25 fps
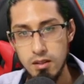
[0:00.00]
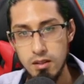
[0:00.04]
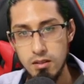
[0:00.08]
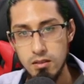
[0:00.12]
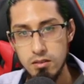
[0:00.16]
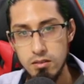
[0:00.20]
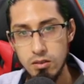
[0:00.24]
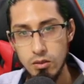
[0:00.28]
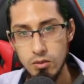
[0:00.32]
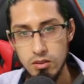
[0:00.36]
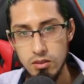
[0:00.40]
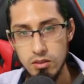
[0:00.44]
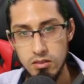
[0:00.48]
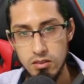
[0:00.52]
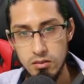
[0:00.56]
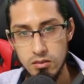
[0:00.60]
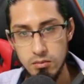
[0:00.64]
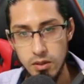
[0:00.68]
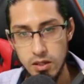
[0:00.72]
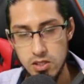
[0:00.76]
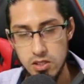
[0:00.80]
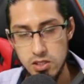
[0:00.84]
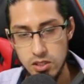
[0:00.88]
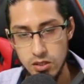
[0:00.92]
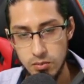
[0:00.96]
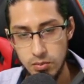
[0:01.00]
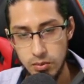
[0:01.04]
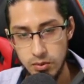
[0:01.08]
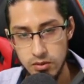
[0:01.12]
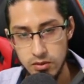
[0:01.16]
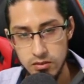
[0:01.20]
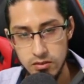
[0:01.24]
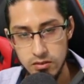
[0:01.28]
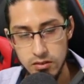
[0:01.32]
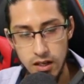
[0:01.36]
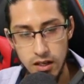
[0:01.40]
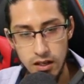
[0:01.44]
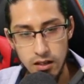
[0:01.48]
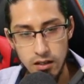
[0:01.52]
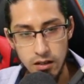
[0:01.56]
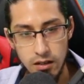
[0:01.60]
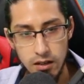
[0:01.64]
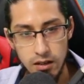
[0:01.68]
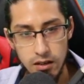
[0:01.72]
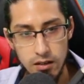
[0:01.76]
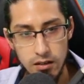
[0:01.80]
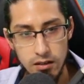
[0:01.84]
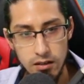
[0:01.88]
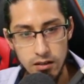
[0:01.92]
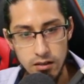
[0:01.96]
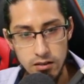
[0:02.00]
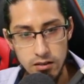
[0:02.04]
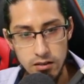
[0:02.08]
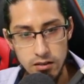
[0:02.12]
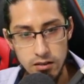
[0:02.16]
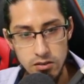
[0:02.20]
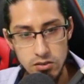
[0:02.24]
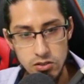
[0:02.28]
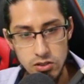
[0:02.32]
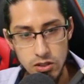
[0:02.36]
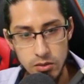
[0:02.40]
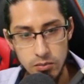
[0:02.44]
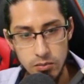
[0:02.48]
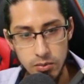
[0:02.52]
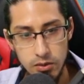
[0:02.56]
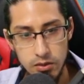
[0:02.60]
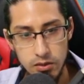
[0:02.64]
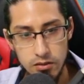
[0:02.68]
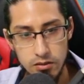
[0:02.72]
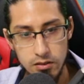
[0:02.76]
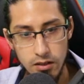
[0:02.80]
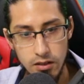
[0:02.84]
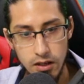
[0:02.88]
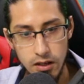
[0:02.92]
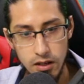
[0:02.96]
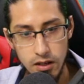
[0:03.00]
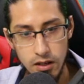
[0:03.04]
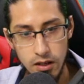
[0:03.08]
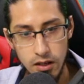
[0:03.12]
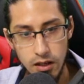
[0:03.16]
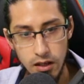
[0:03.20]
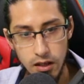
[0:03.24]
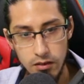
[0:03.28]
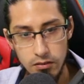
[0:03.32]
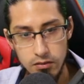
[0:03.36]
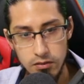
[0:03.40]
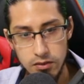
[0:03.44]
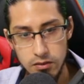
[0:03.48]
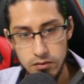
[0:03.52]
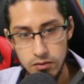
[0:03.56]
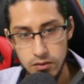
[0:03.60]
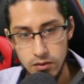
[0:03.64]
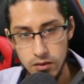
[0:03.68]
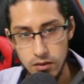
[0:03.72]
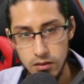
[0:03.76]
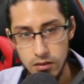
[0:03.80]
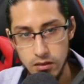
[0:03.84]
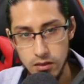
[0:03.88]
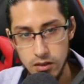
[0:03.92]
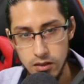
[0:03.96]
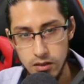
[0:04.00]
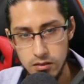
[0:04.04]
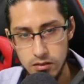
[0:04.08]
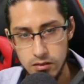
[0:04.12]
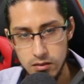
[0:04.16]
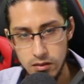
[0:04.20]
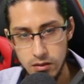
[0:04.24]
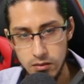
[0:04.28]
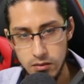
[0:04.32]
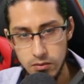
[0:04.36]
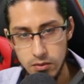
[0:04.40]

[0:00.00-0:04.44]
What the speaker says: So this is my SharePoint site, and in this SharePoint site I have different lists.